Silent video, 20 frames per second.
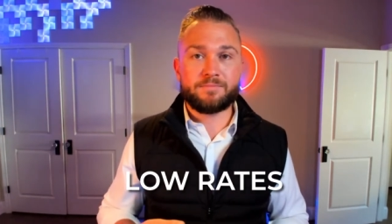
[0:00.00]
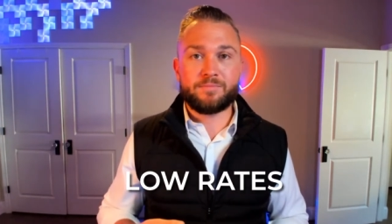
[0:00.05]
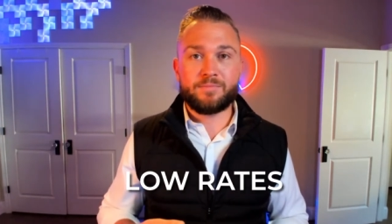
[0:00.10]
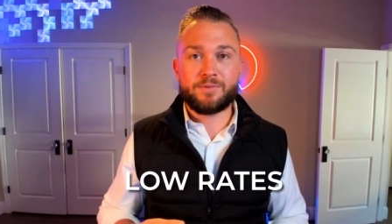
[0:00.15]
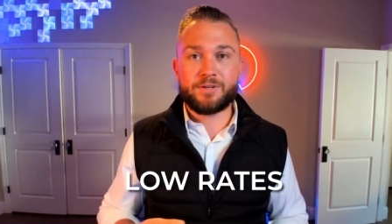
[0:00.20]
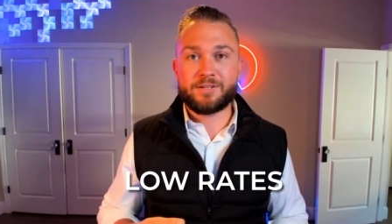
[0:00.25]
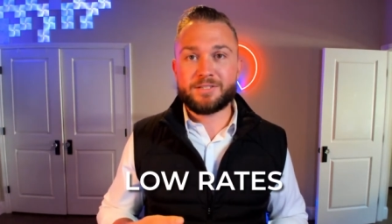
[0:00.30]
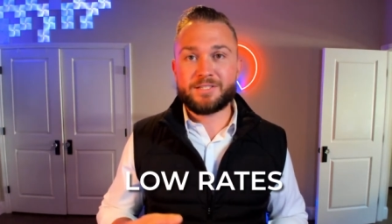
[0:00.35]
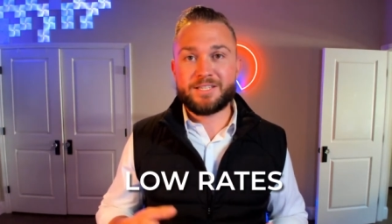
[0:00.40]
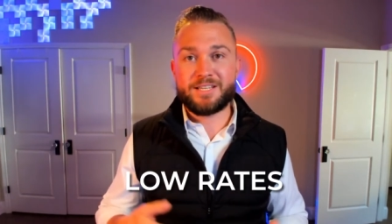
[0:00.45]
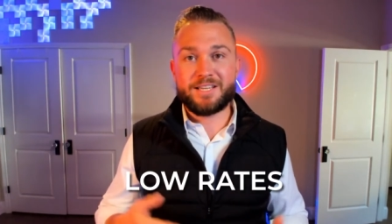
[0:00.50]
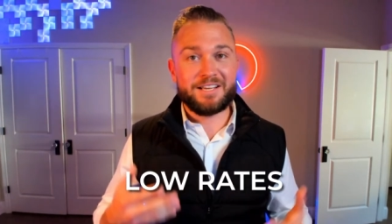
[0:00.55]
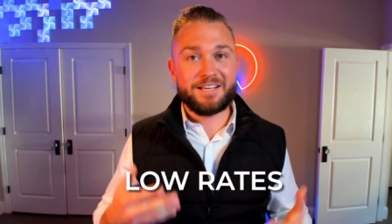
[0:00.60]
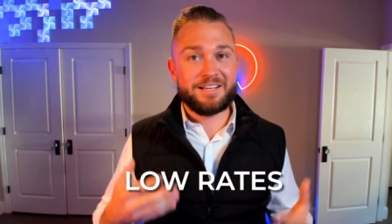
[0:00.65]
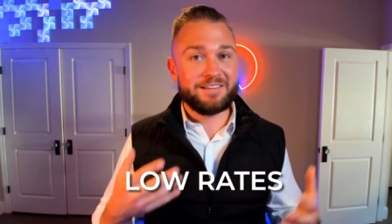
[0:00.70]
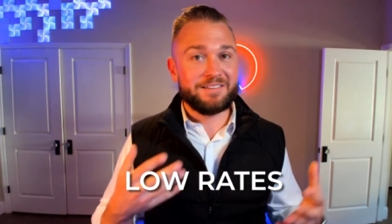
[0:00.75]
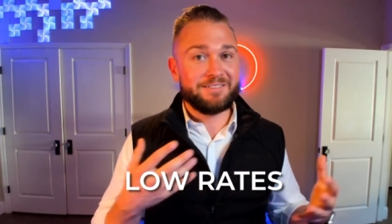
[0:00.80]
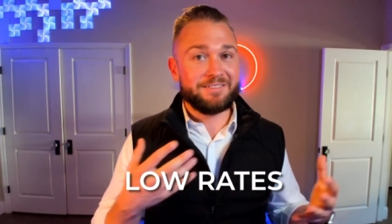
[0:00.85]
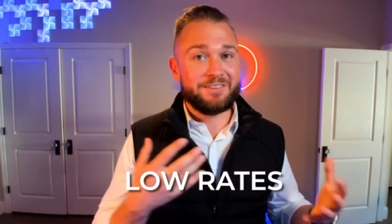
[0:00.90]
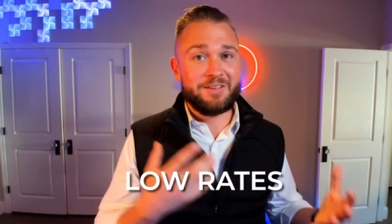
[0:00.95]
we're
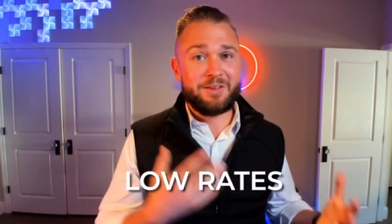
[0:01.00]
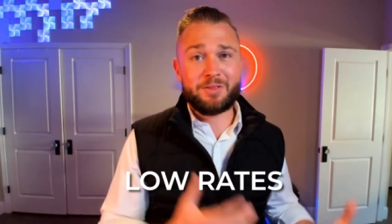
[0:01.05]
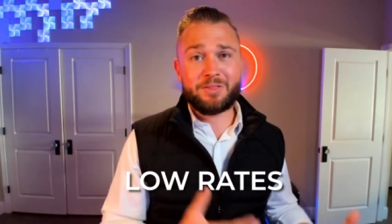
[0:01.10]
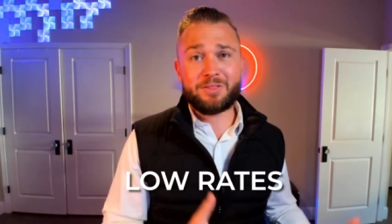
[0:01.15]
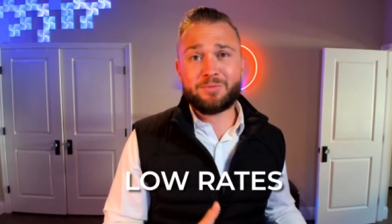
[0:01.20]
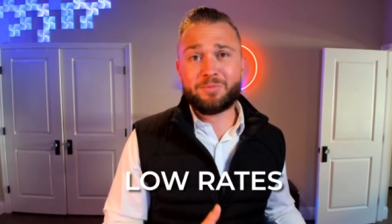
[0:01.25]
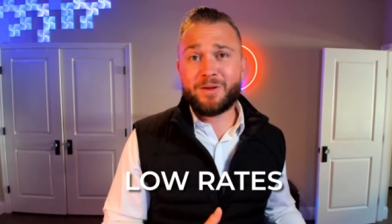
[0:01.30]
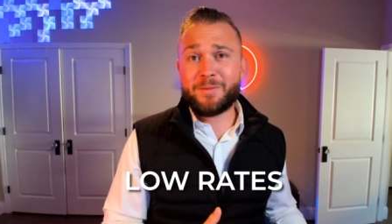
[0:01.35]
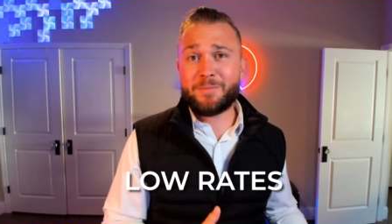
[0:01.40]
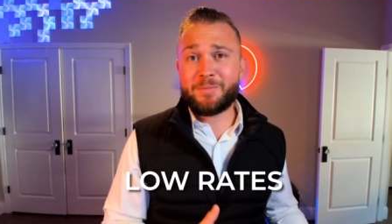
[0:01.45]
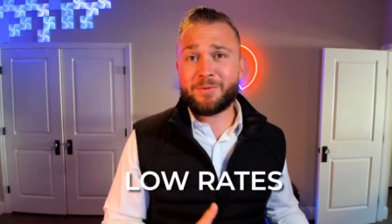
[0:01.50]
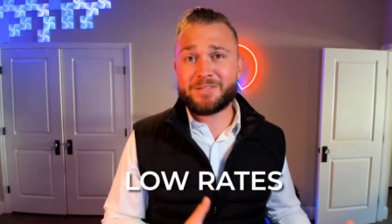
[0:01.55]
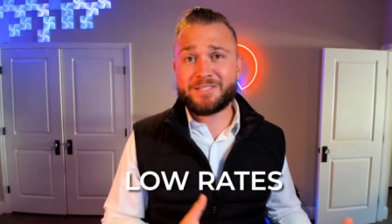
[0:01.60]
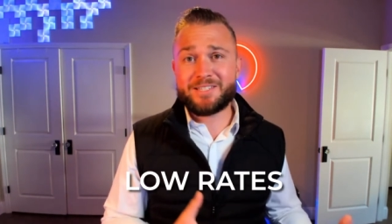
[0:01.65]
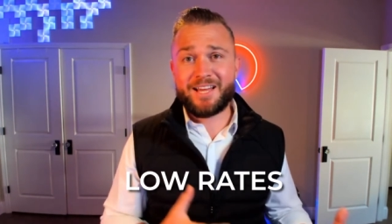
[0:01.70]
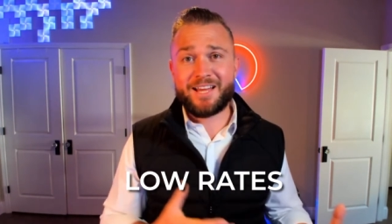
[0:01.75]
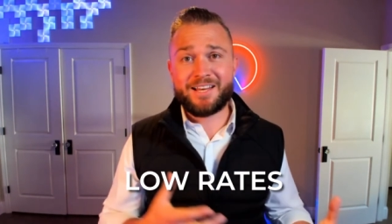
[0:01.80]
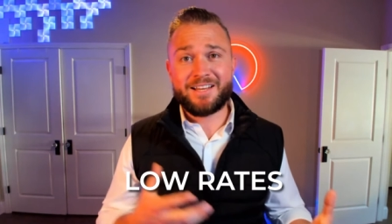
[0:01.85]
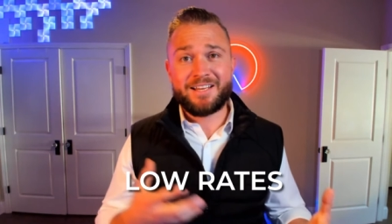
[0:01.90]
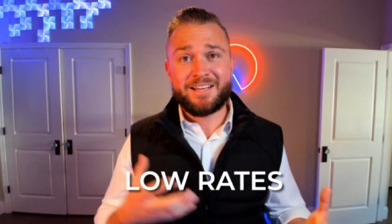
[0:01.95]
seeing, you know, three
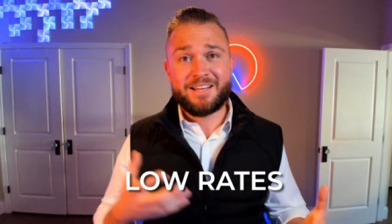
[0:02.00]
percent